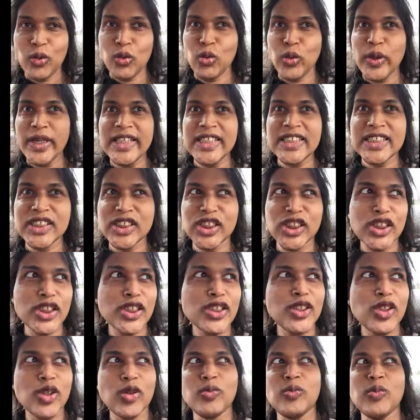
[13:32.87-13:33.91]
whinge
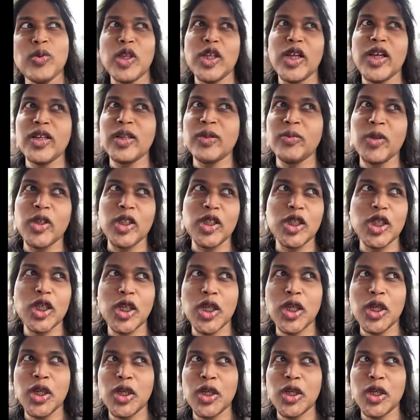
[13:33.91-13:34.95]
and complain a bit
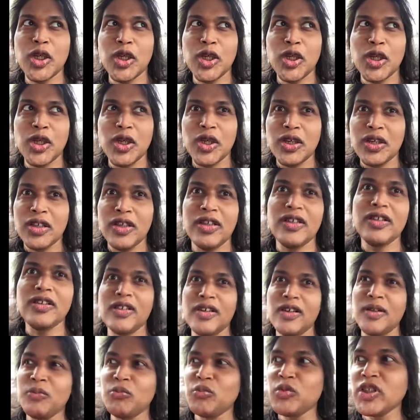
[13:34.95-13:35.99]
and
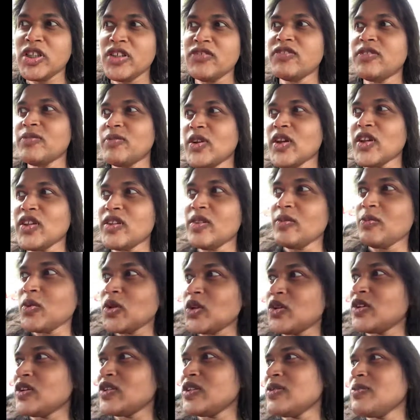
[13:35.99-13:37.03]
uplift my
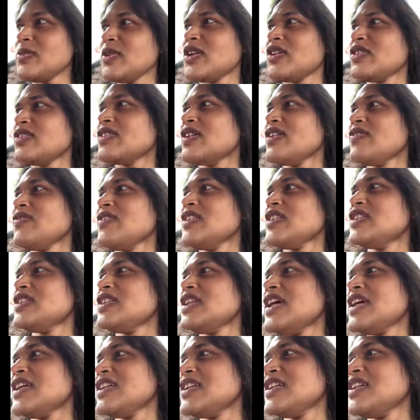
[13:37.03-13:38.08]
spirits because I feel
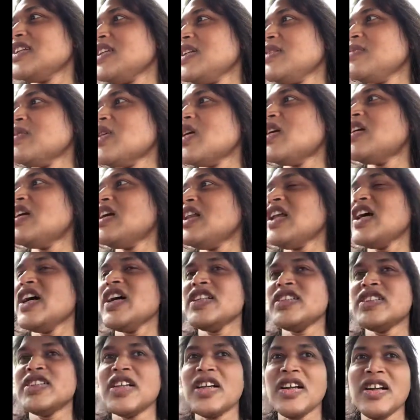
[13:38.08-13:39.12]
slightly
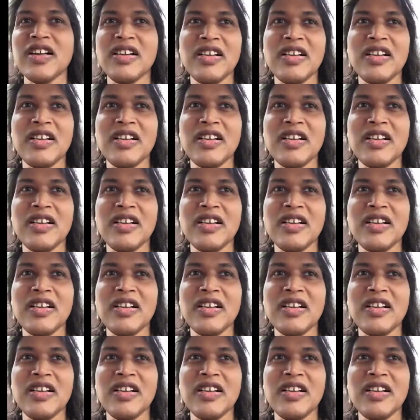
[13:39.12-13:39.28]
demoralized